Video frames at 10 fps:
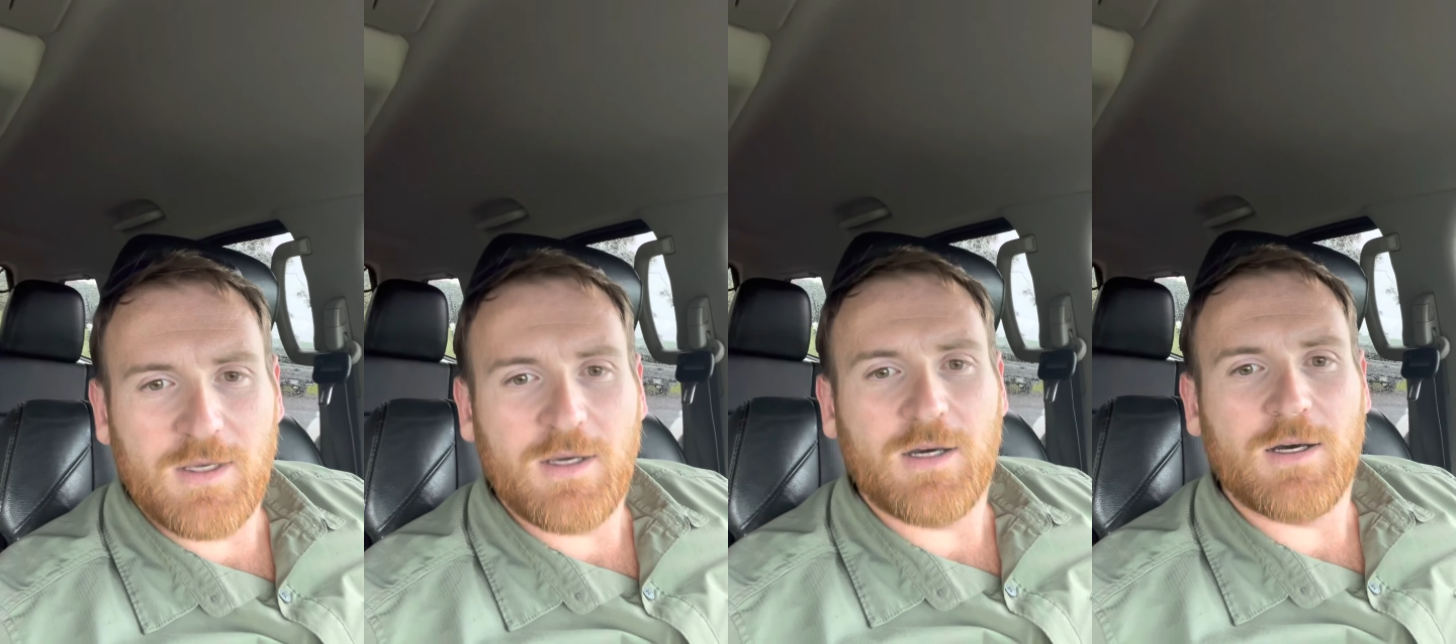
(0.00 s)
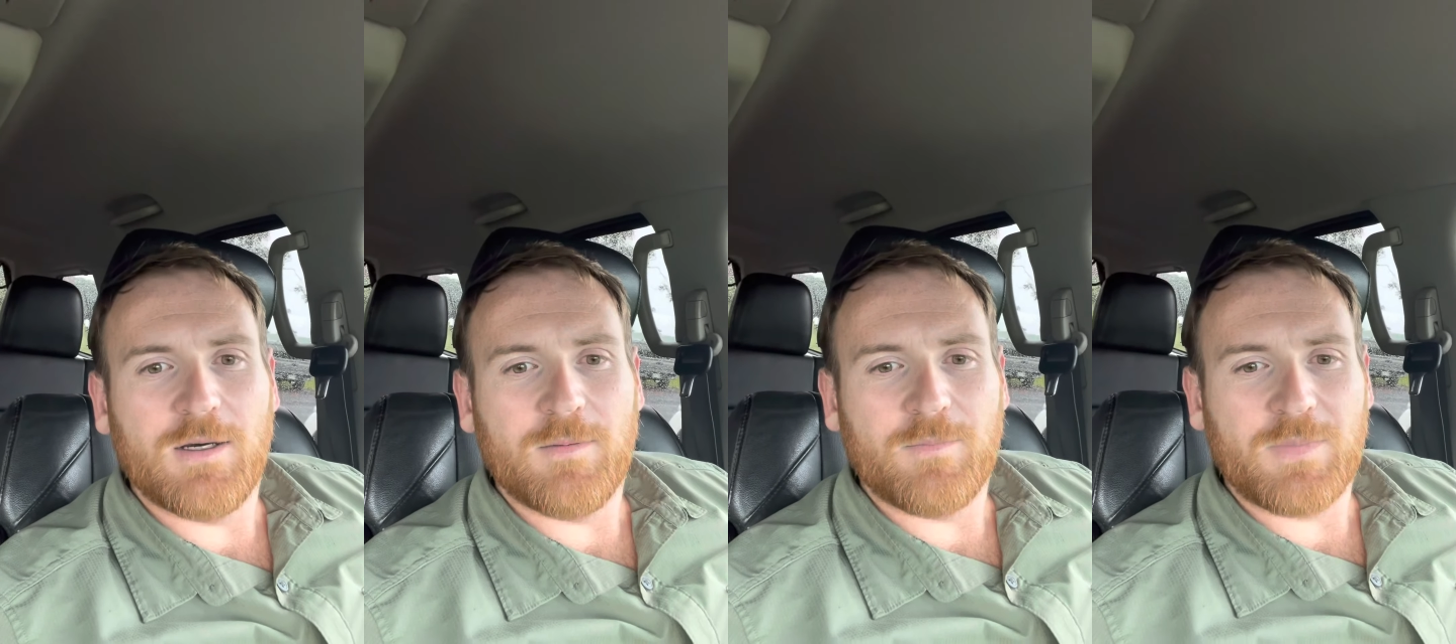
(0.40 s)

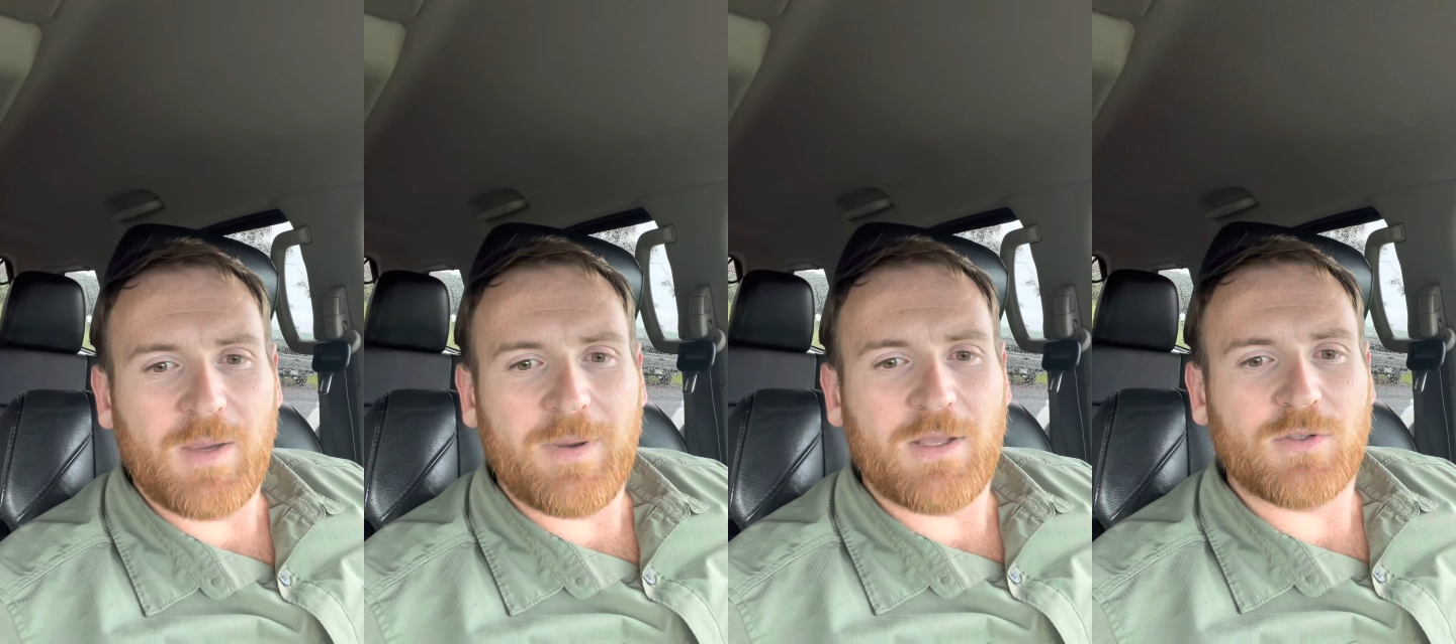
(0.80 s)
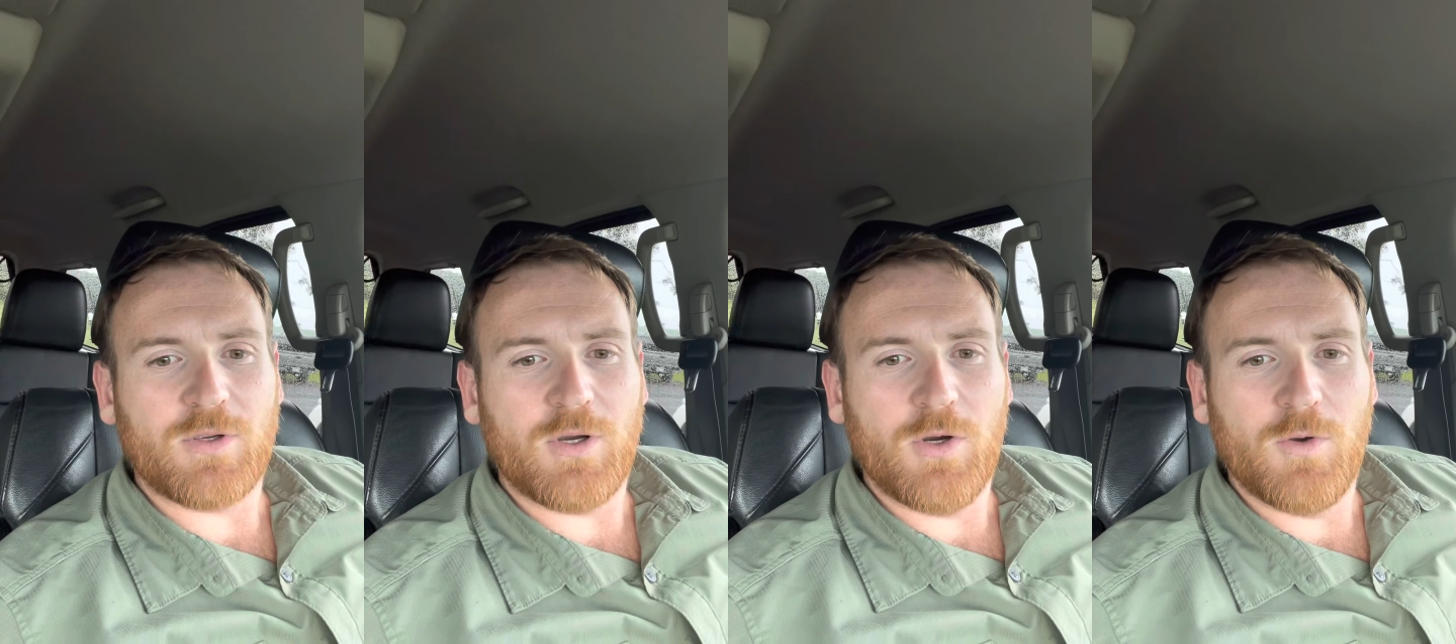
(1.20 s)
their
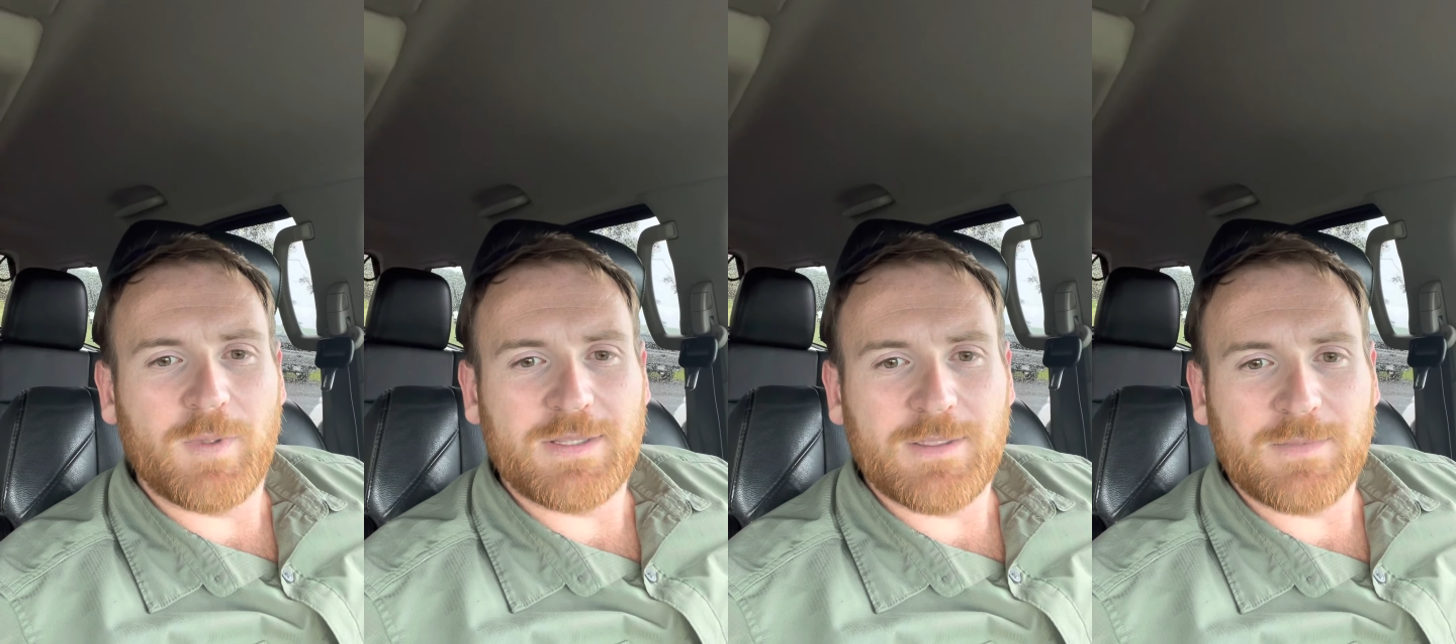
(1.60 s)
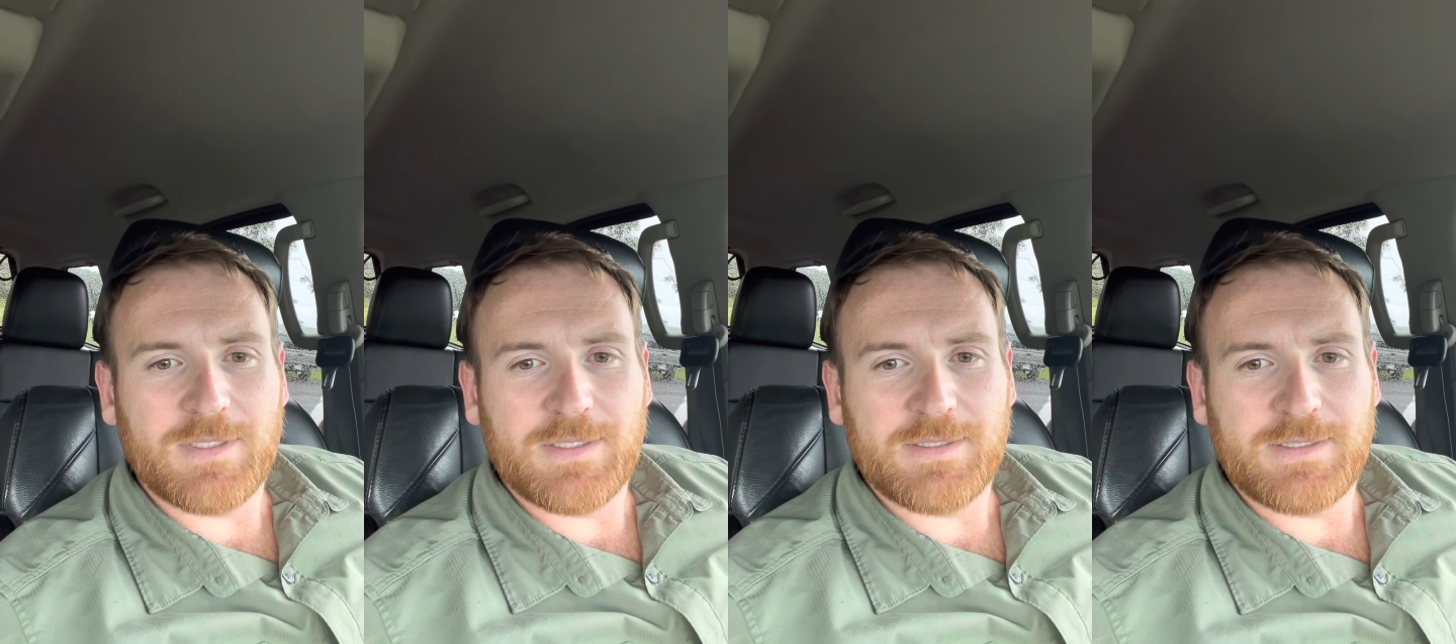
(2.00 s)
home, get them to